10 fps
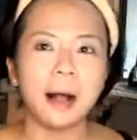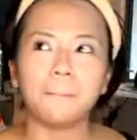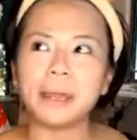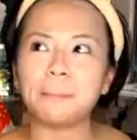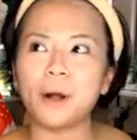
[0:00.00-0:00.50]
It's
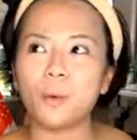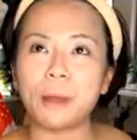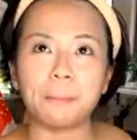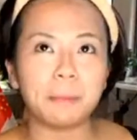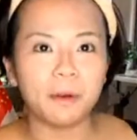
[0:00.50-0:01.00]
just like
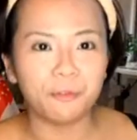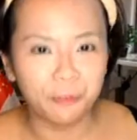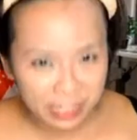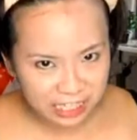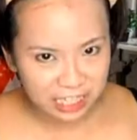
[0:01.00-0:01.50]

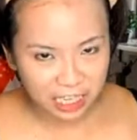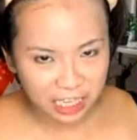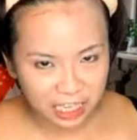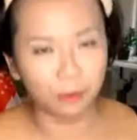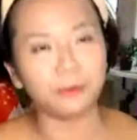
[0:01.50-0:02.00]
when people
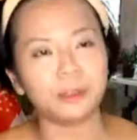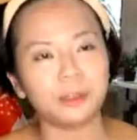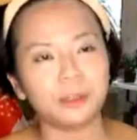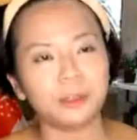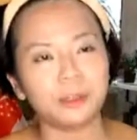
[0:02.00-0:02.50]
first see
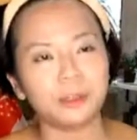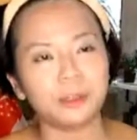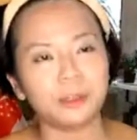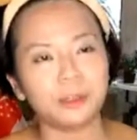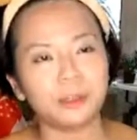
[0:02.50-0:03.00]
you,
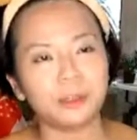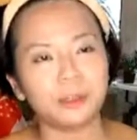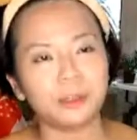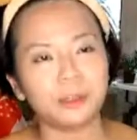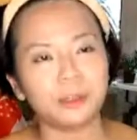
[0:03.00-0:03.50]
look
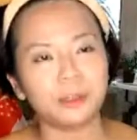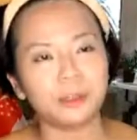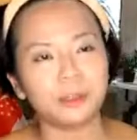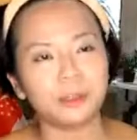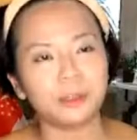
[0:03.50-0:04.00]
at your
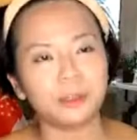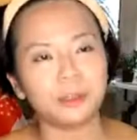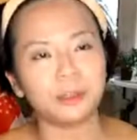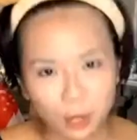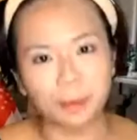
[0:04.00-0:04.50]
face, they will
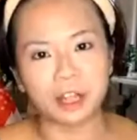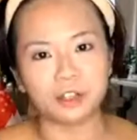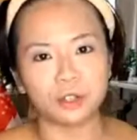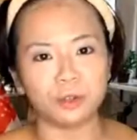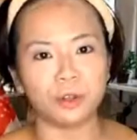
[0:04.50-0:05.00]
just
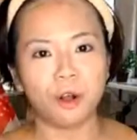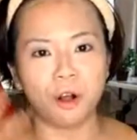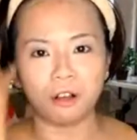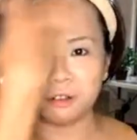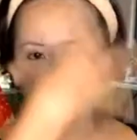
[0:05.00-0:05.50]
immediately zoom
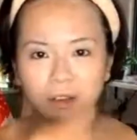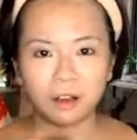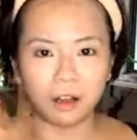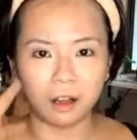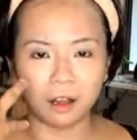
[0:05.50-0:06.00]
into
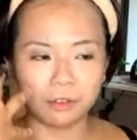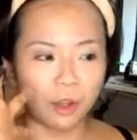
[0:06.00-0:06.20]
your